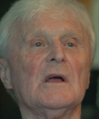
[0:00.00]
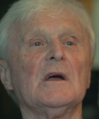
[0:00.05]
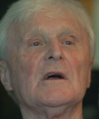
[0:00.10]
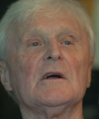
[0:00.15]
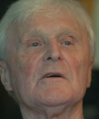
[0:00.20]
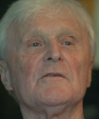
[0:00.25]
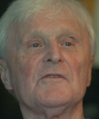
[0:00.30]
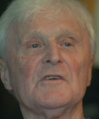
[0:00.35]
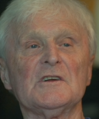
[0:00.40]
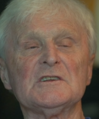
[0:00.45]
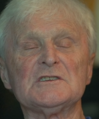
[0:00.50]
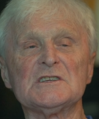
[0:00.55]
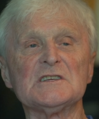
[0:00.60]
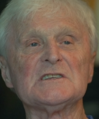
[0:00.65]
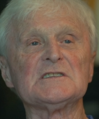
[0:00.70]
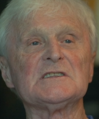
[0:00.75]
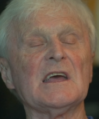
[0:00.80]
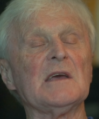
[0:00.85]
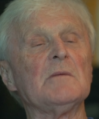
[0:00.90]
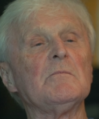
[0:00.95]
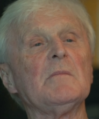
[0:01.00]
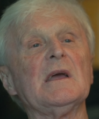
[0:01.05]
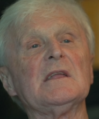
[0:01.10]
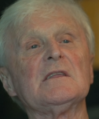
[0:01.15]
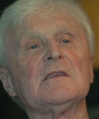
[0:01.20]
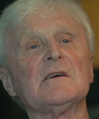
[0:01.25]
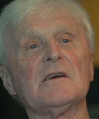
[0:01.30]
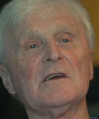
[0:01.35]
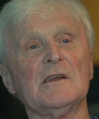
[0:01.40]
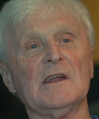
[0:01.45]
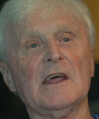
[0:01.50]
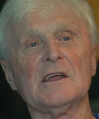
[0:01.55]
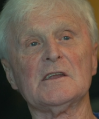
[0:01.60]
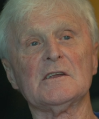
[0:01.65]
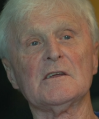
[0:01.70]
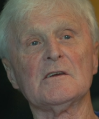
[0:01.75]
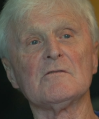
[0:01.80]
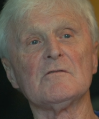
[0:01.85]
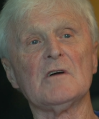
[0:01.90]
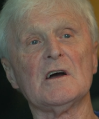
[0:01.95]
For instance, they made the
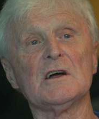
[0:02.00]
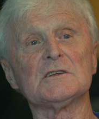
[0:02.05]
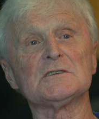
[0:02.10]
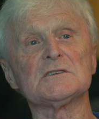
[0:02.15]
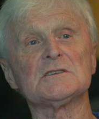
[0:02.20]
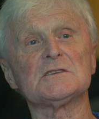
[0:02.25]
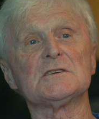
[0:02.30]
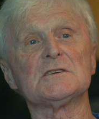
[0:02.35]
connecting rods,